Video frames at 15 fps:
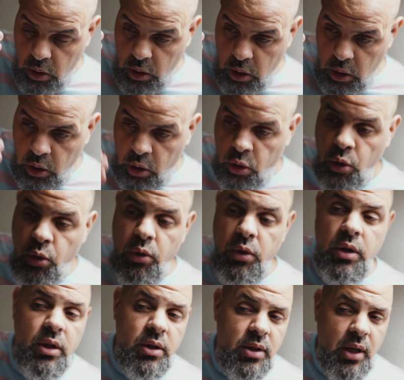
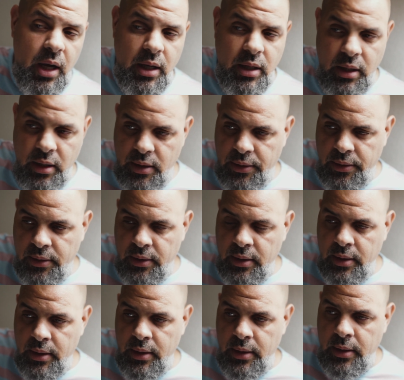include this hadith
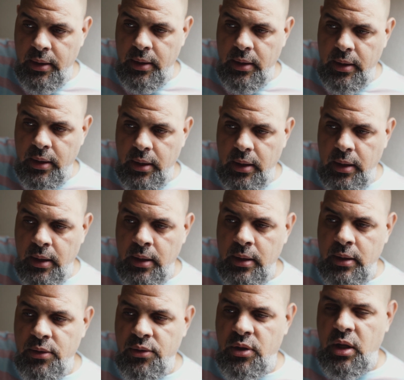
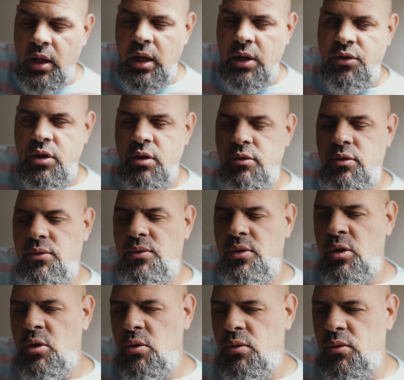in this collection of,
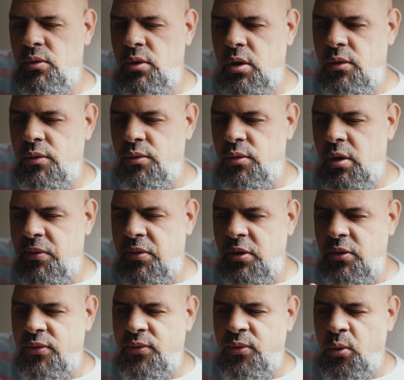of
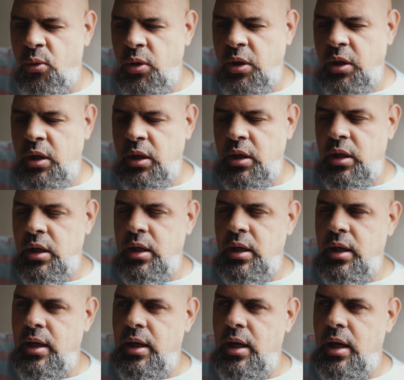roughly 40
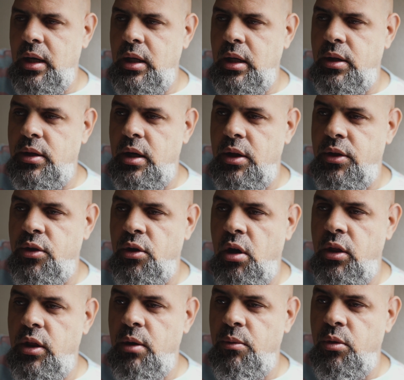hadith that I
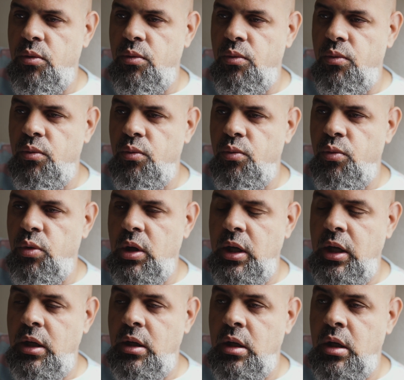thought that would
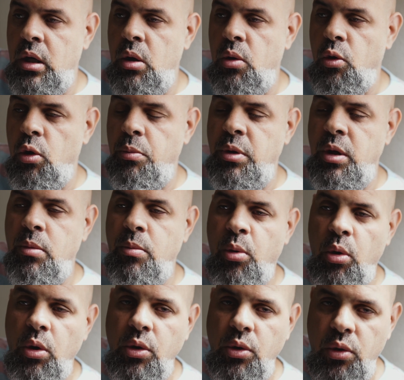relate or be
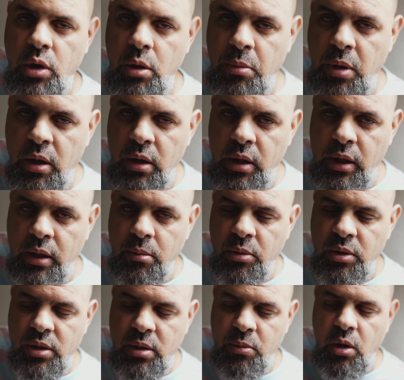important to an American
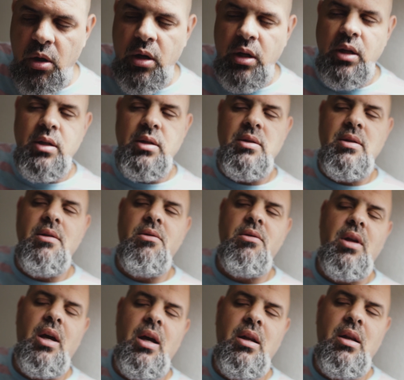Muslim audience is
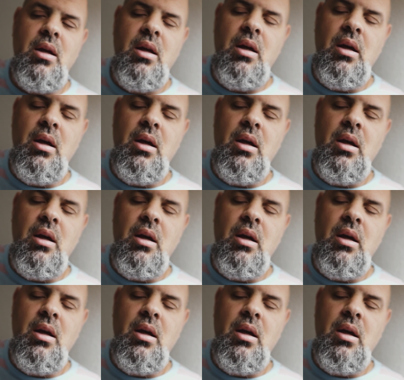that